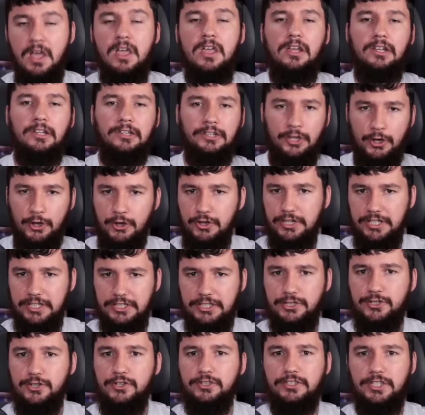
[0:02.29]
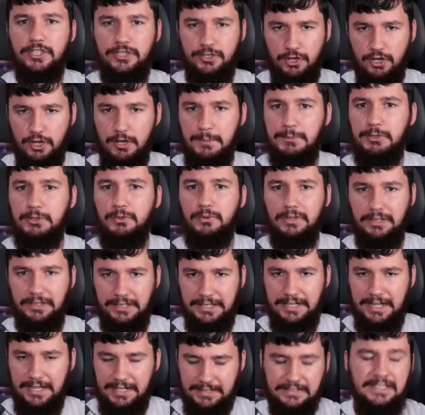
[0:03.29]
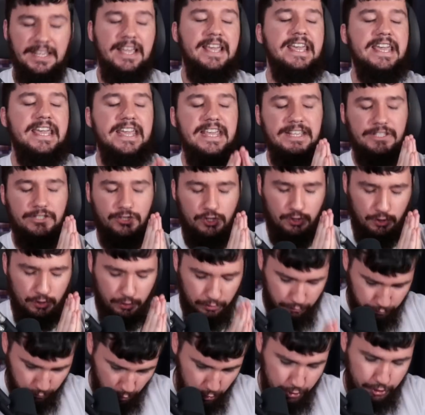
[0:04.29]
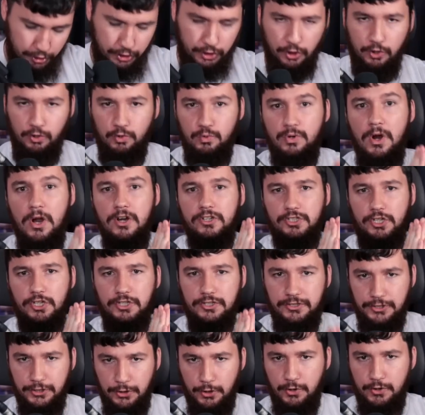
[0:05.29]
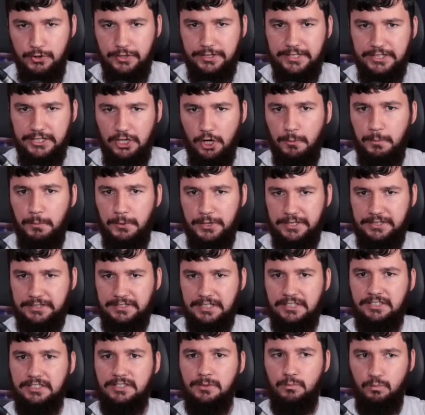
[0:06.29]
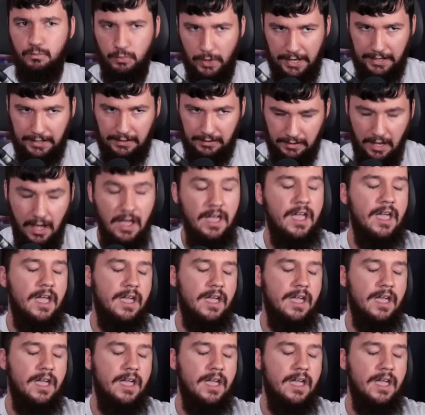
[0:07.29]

learning to use the terminal on Linux is crucial to using the operating system well.